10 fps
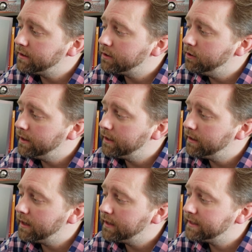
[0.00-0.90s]
so you
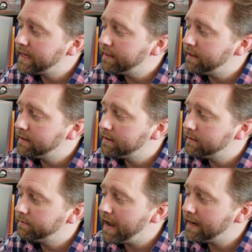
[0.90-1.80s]
can uh, set
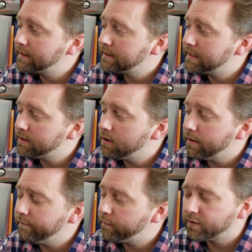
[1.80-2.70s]
this back to
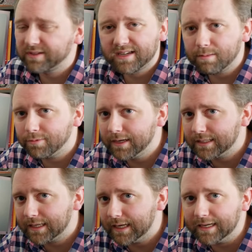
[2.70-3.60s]
zero if for some
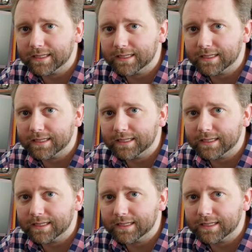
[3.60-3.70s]
reason it